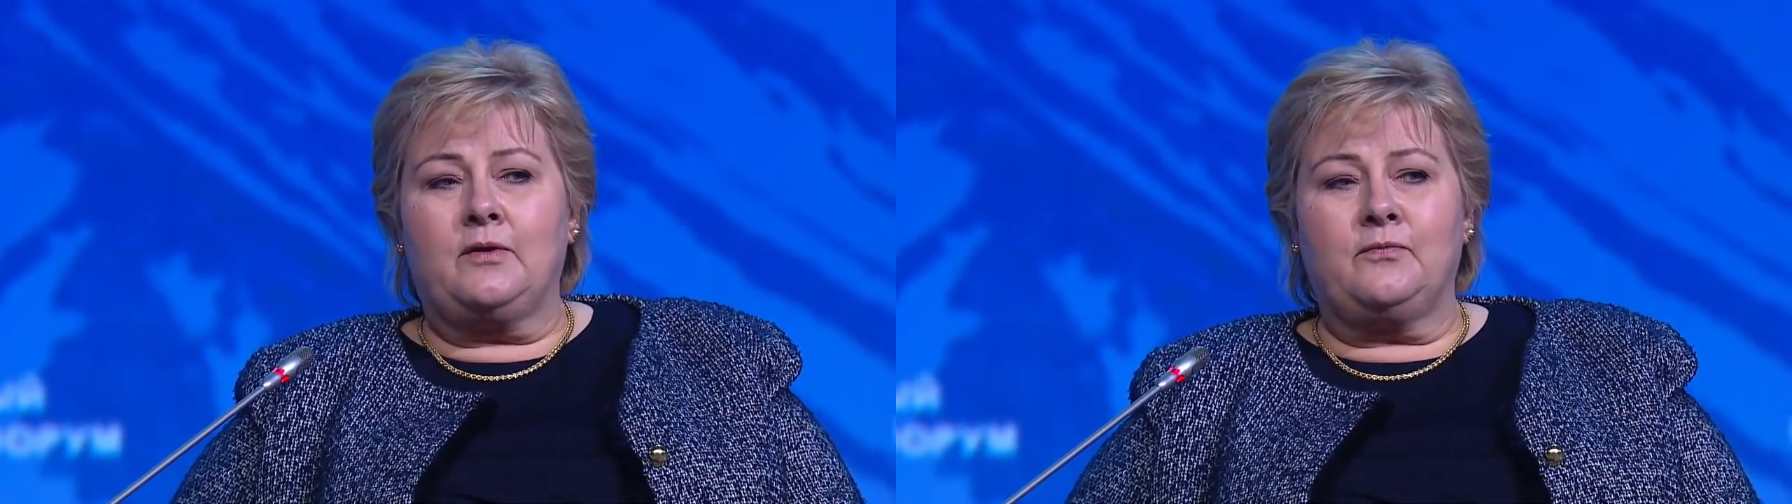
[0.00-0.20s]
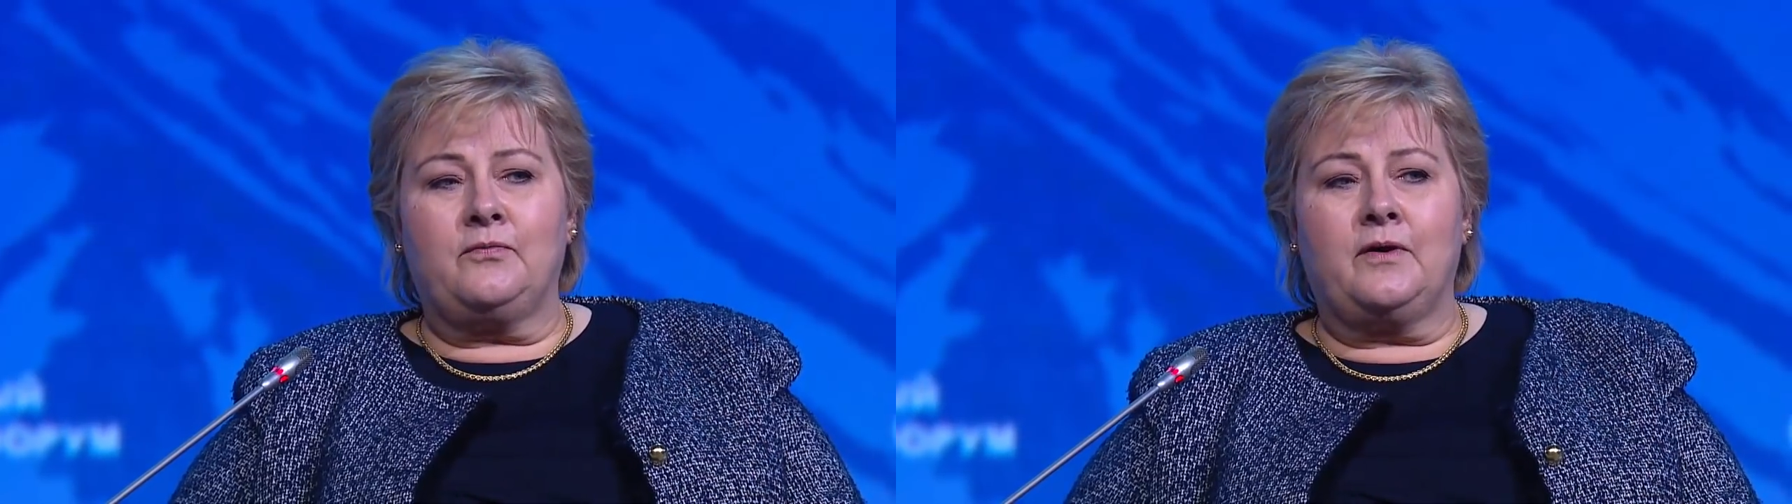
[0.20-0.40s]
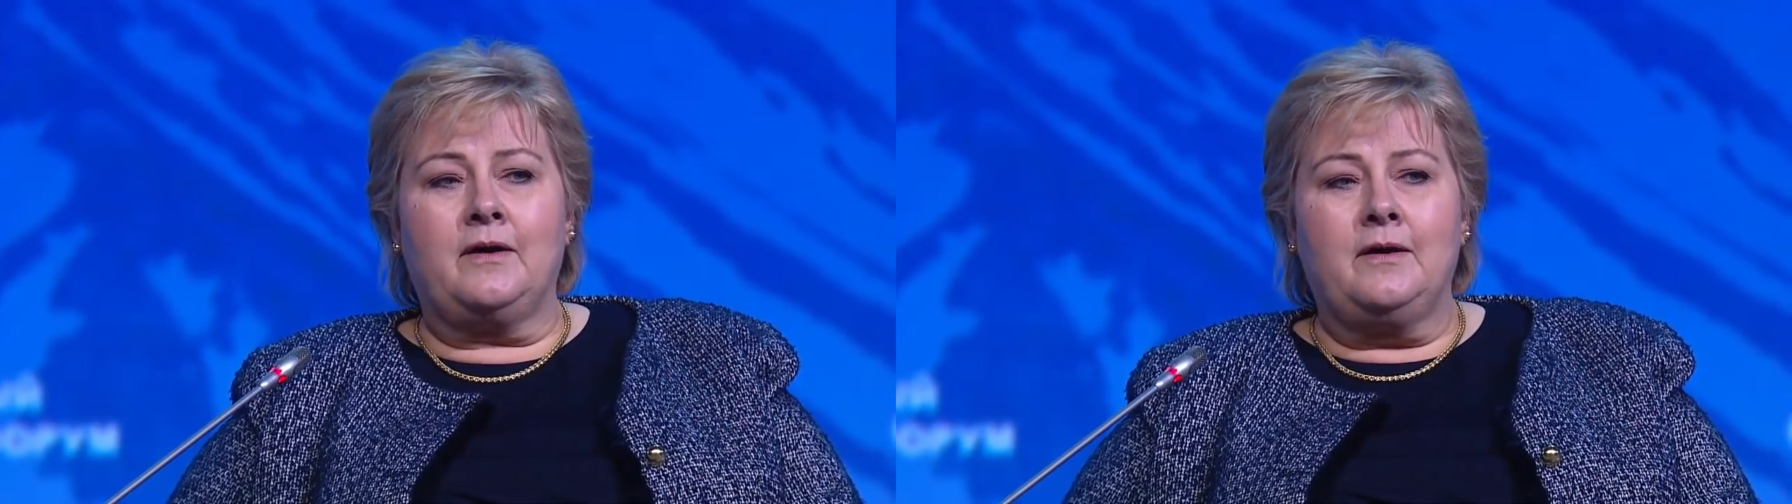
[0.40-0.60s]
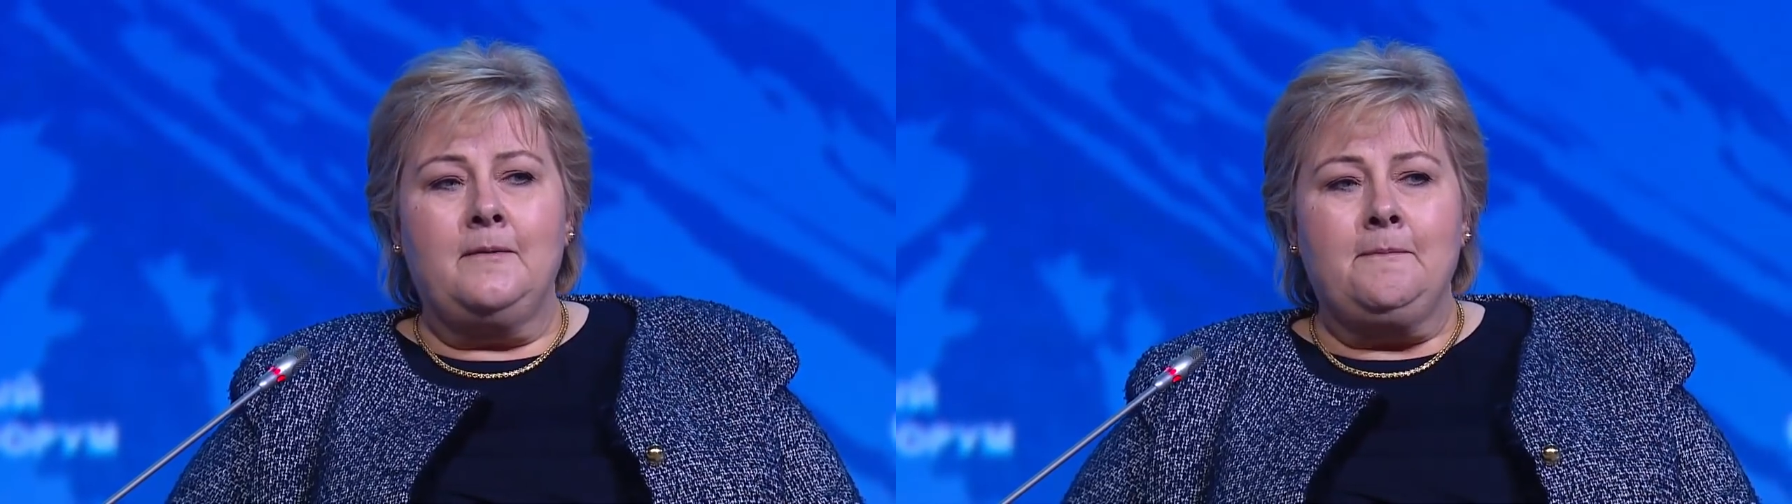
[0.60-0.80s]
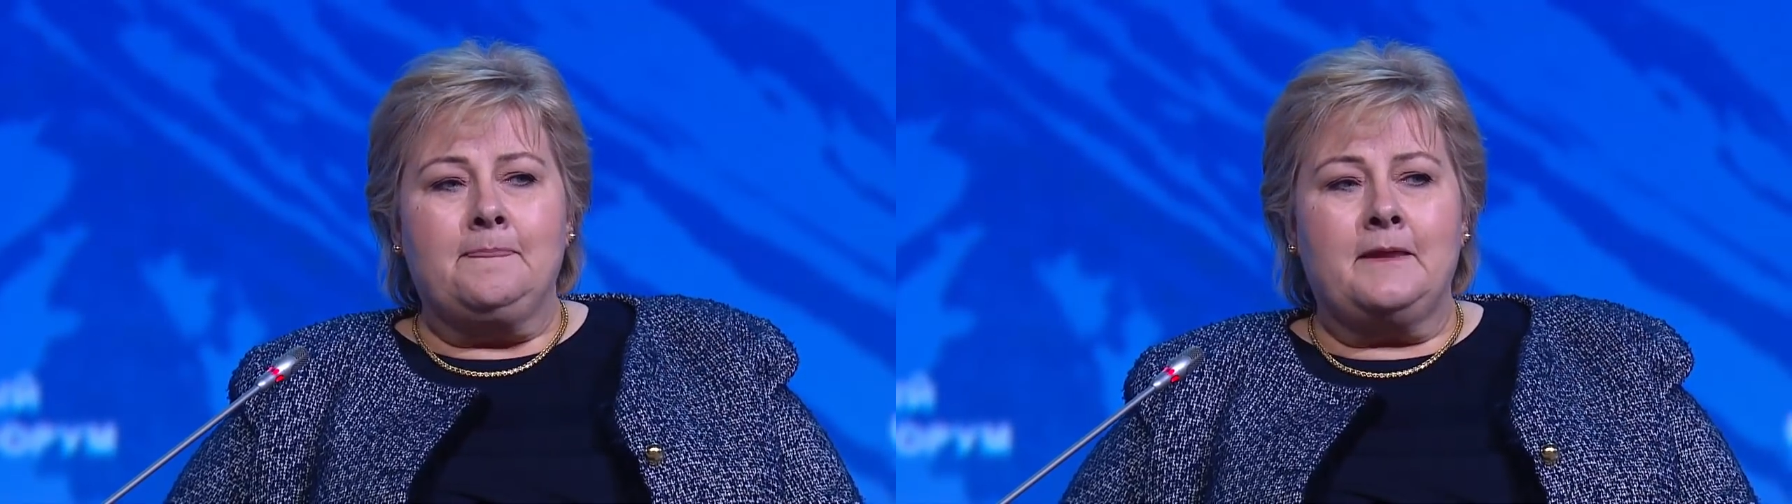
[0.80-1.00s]
of
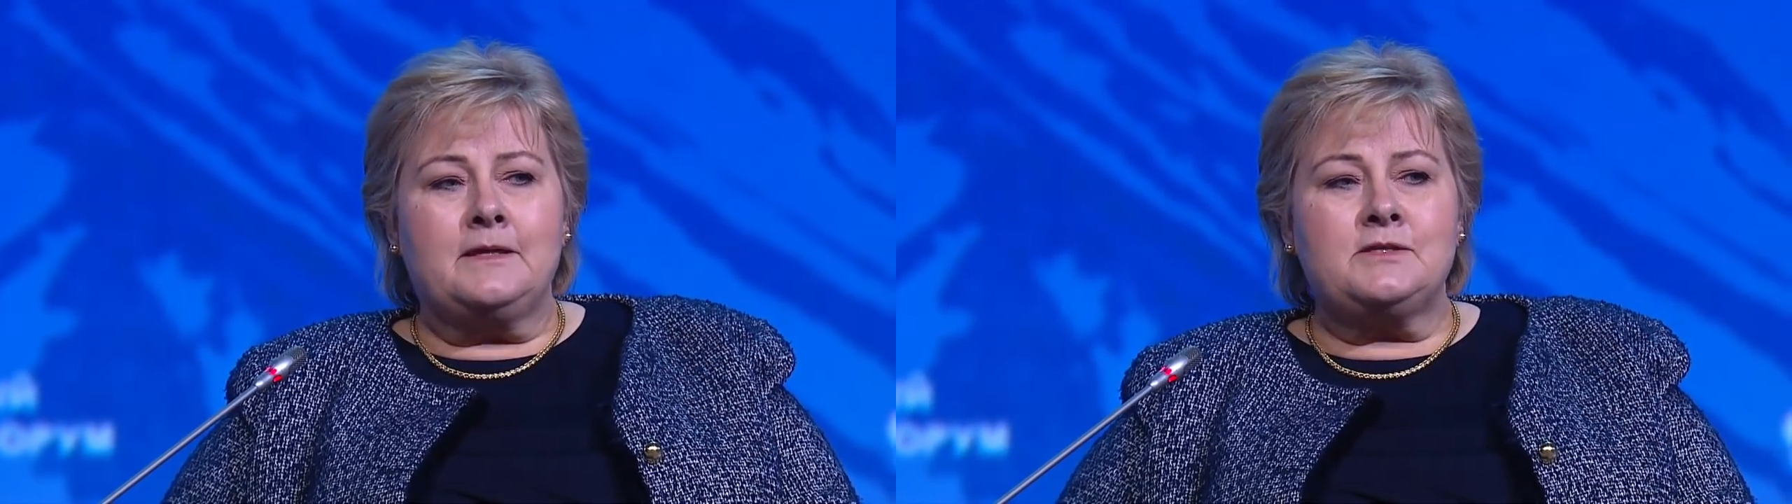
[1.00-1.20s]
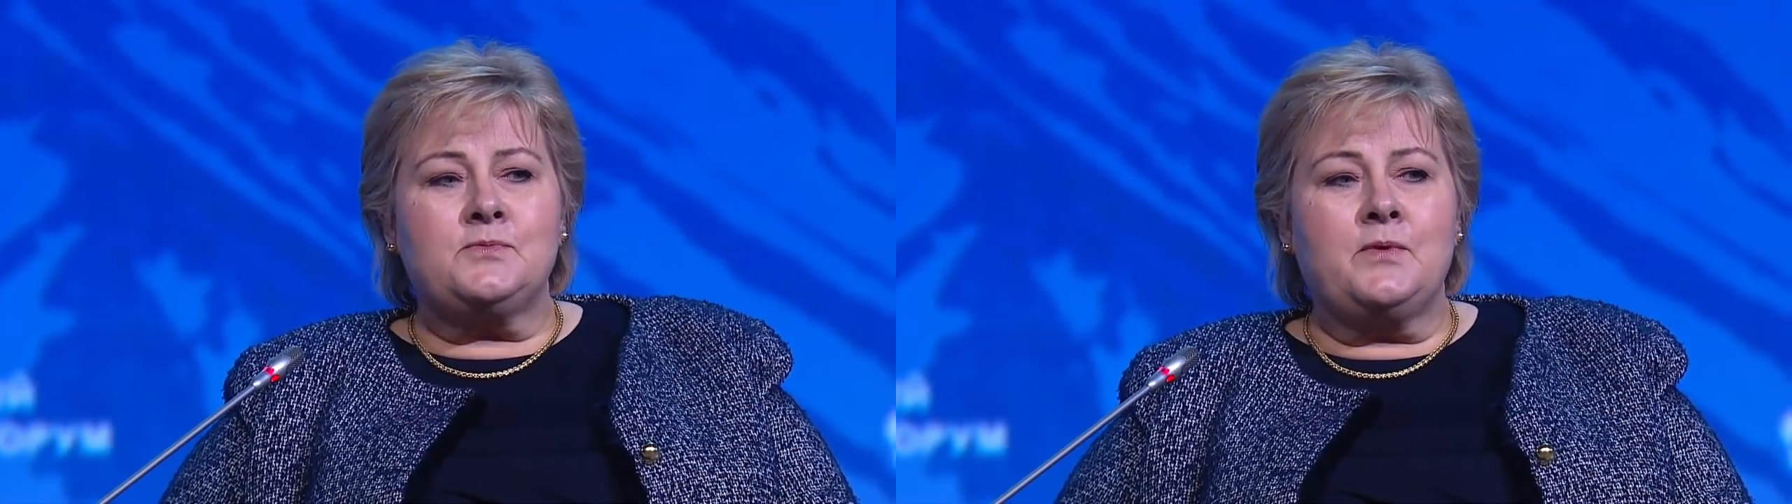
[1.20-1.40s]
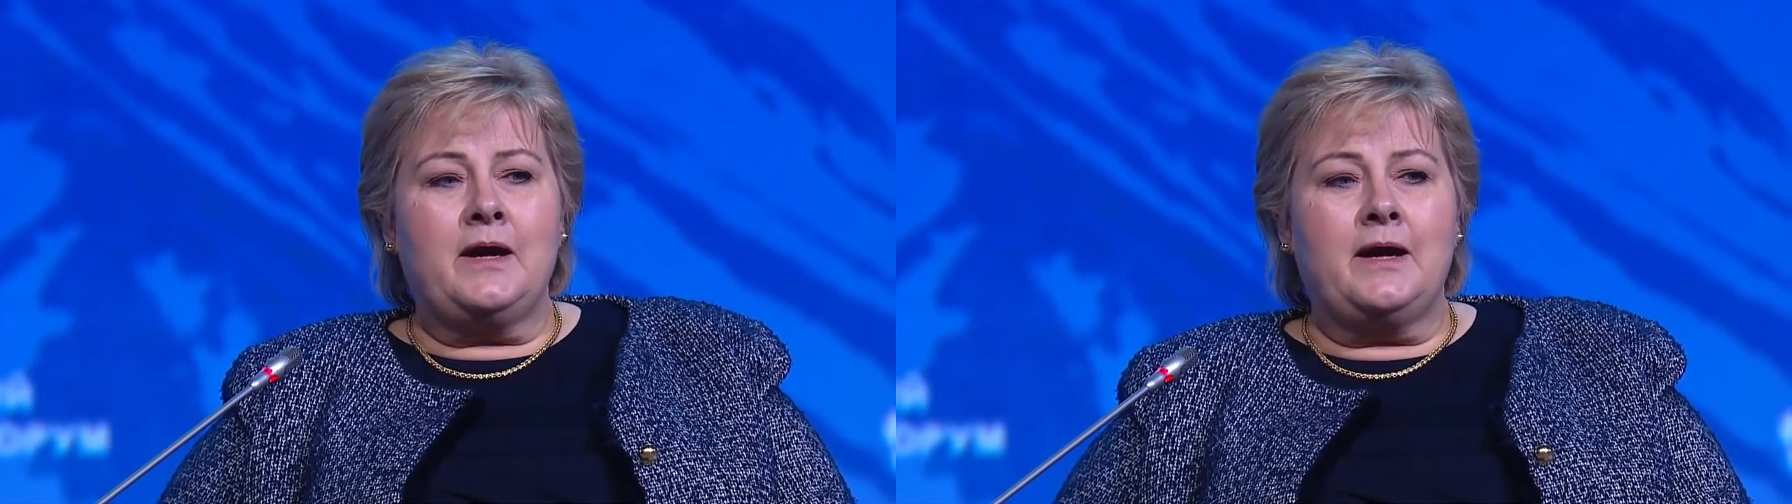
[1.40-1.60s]
that's